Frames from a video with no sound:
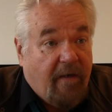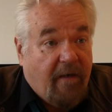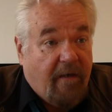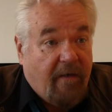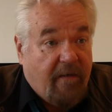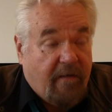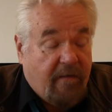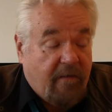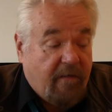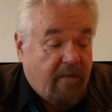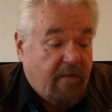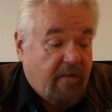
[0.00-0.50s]

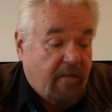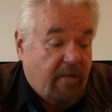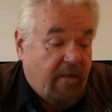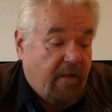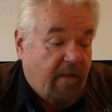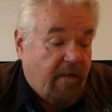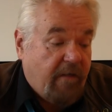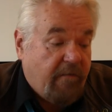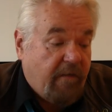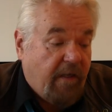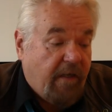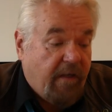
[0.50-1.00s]

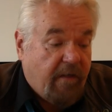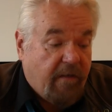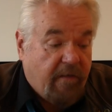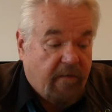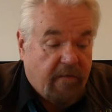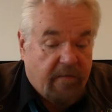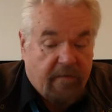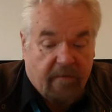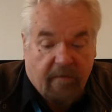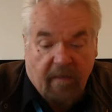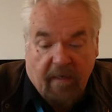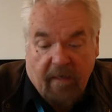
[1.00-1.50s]

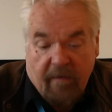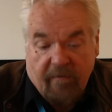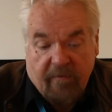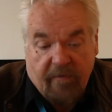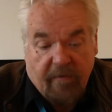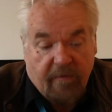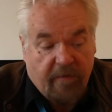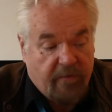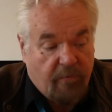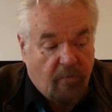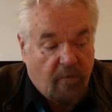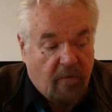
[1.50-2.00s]
and to
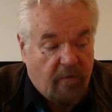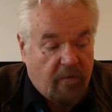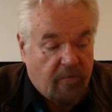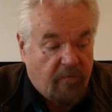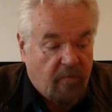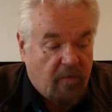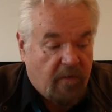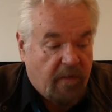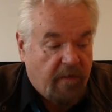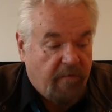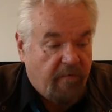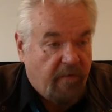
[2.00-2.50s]
this
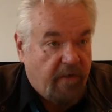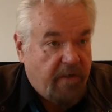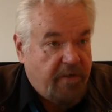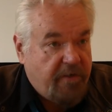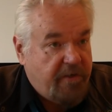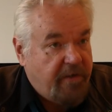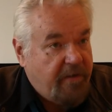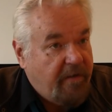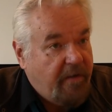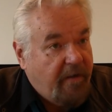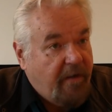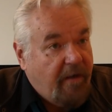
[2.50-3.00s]
wonderful
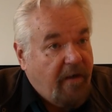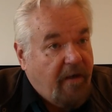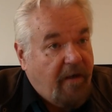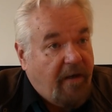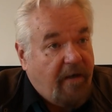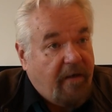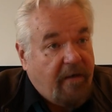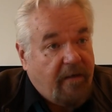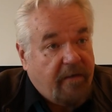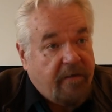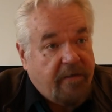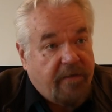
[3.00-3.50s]
convention.
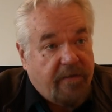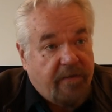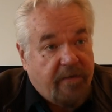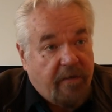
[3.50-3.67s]
I